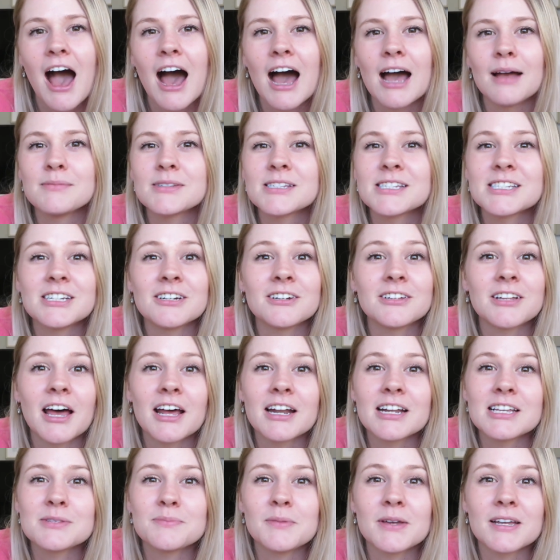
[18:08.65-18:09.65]
I'm still
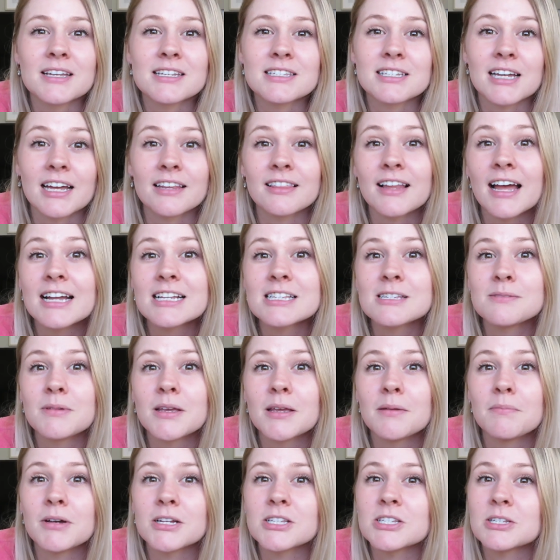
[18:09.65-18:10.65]
not as big as I'd like to
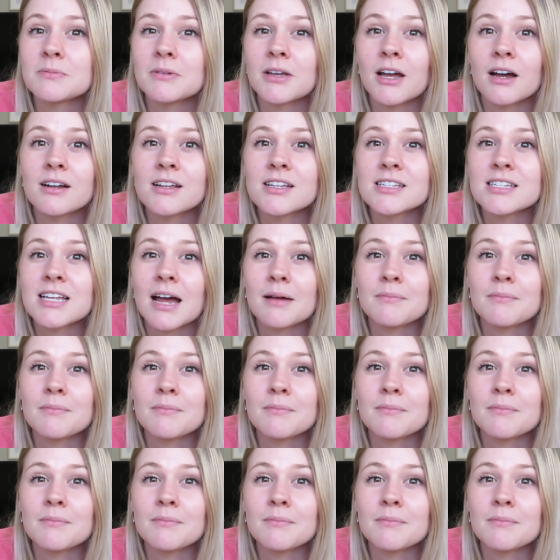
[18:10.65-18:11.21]
be, but to be honest,